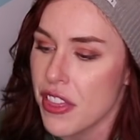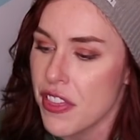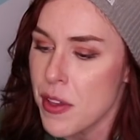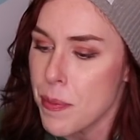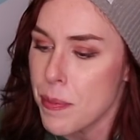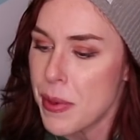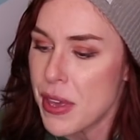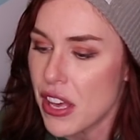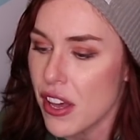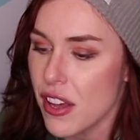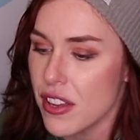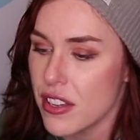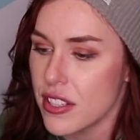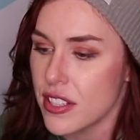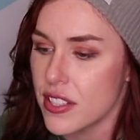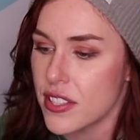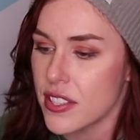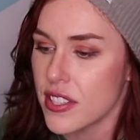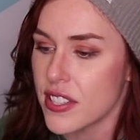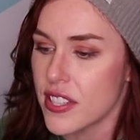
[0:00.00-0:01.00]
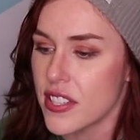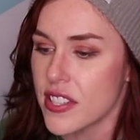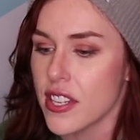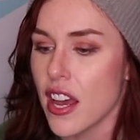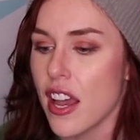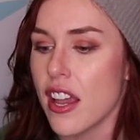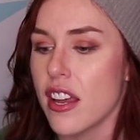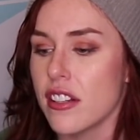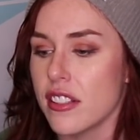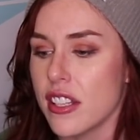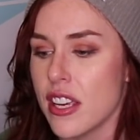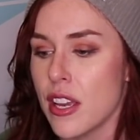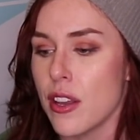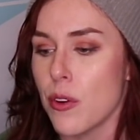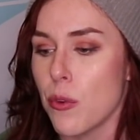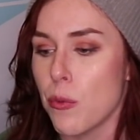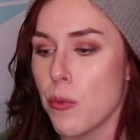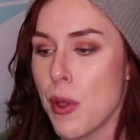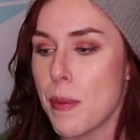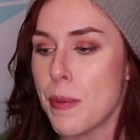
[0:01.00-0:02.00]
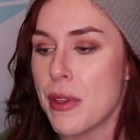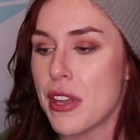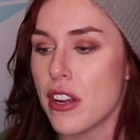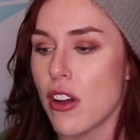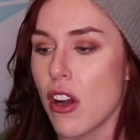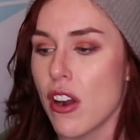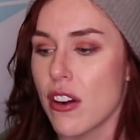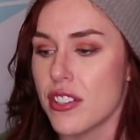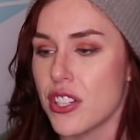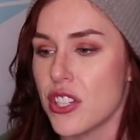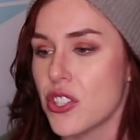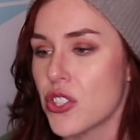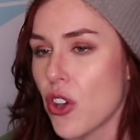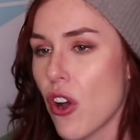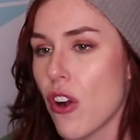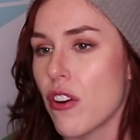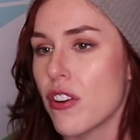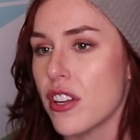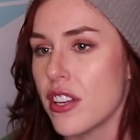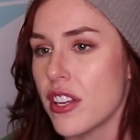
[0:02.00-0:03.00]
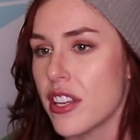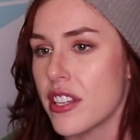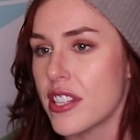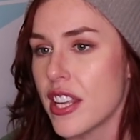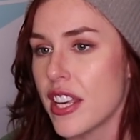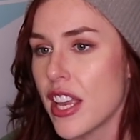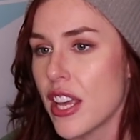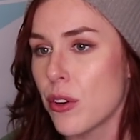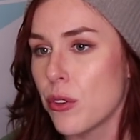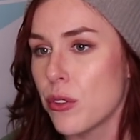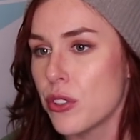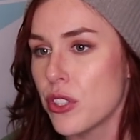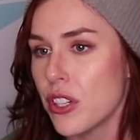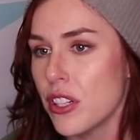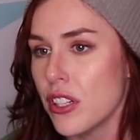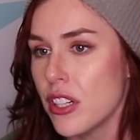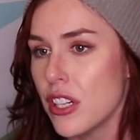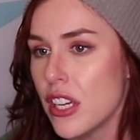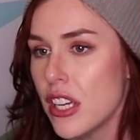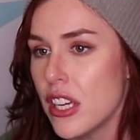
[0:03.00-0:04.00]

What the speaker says: I think because societally women are discarded as they get older,